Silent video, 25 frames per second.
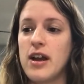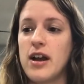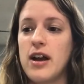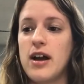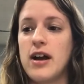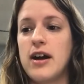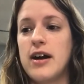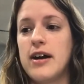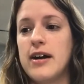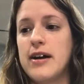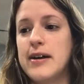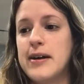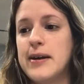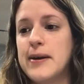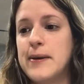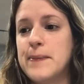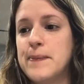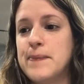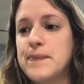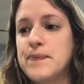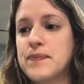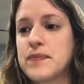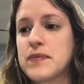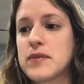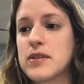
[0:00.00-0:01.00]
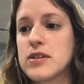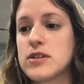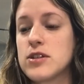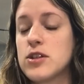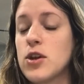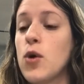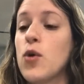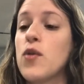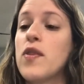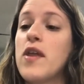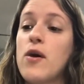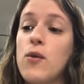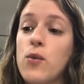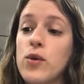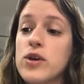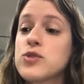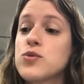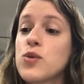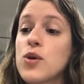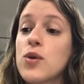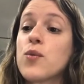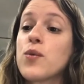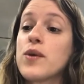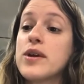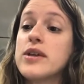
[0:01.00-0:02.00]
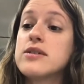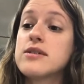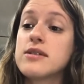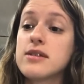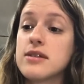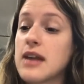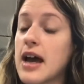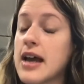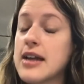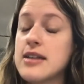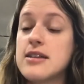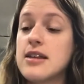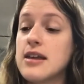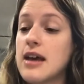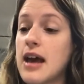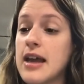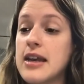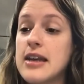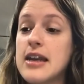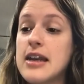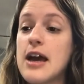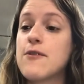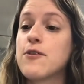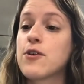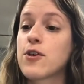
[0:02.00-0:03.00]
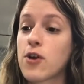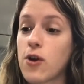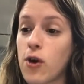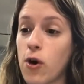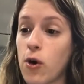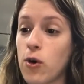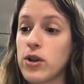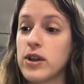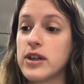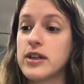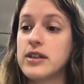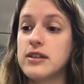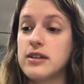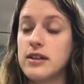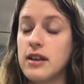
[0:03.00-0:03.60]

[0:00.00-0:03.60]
So that was one reason I never called